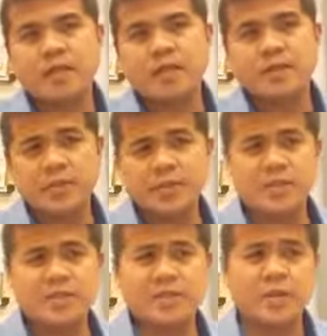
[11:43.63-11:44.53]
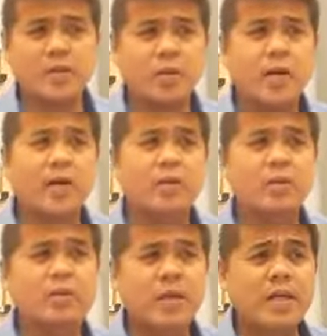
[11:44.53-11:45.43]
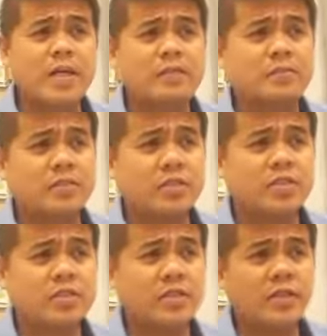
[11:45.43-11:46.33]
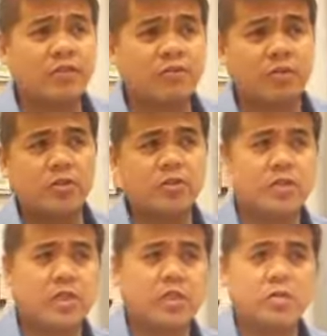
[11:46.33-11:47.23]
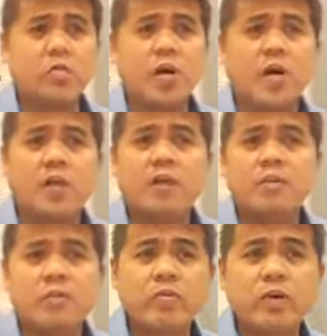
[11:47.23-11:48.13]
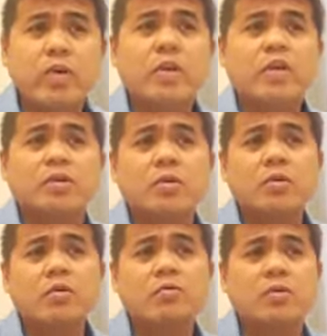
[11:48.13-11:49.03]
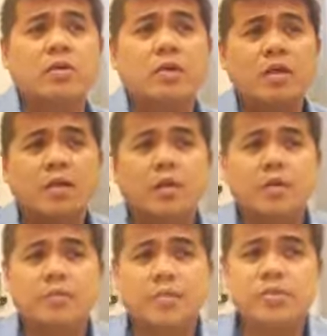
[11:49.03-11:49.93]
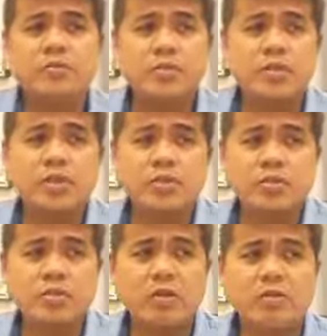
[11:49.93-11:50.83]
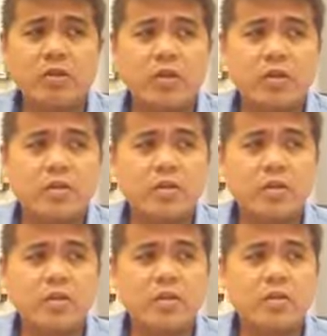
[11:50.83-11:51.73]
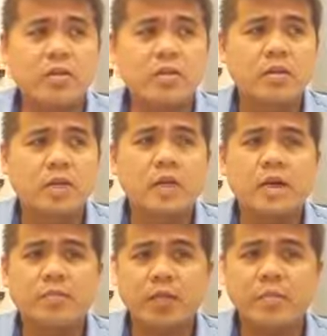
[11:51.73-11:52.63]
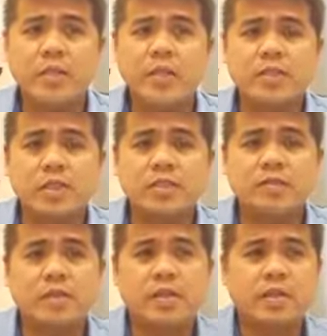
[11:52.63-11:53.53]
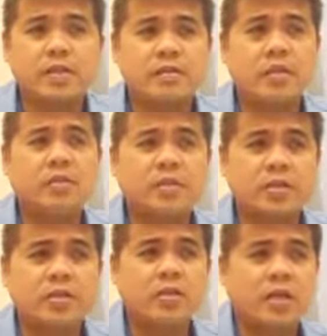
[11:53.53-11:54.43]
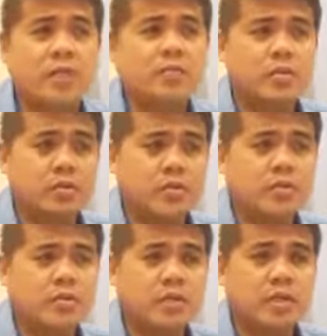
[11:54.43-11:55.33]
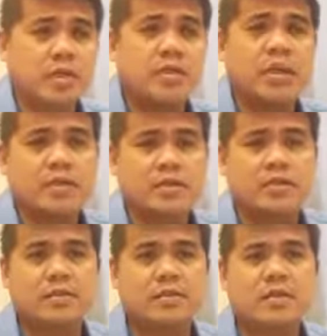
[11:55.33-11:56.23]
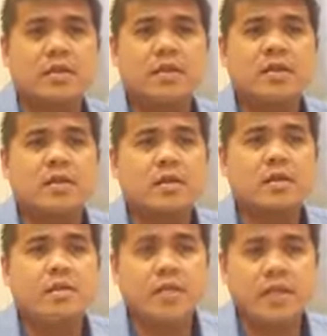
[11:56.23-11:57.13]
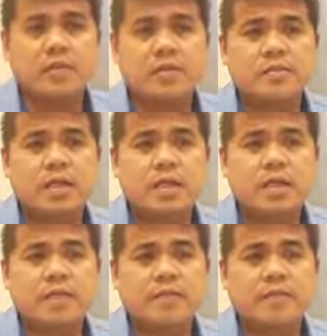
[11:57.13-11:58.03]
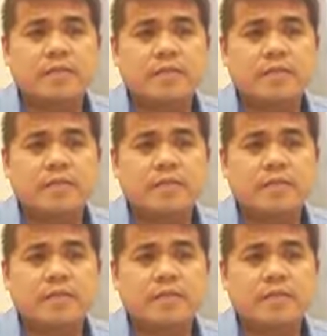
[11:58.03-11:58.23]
The researcher is required to make a substantial effort to judge while removing all his own presuppositions to avoid inappropriate judgment. The researcher then proceeds to the analysis based by